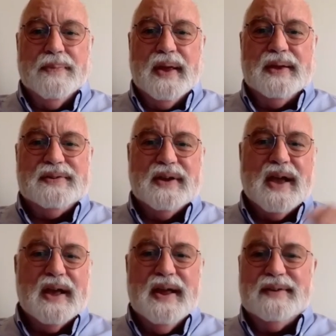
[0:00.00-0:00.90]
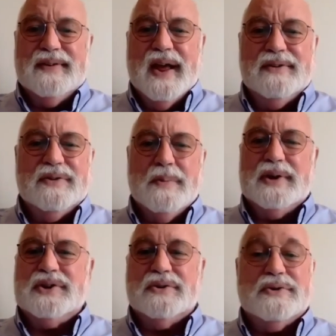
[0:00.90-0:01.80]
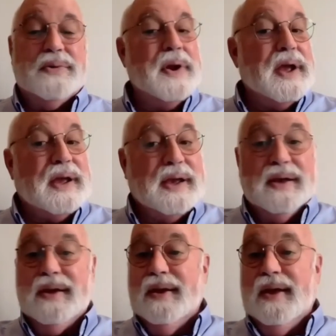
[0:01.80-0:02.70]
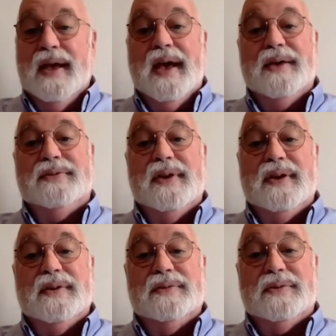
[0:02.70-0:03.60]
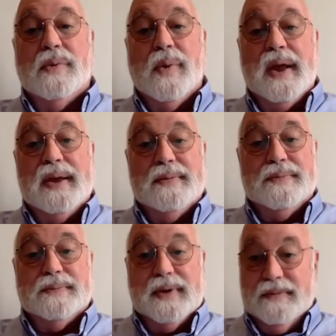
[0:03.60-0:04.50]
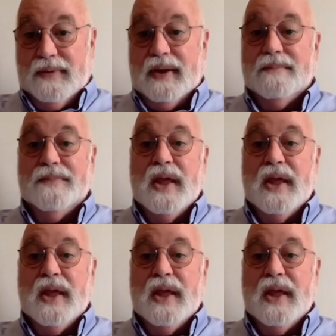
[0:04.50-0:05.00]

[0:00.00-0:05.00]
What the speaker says: it's not so much a trick as it is a way of living,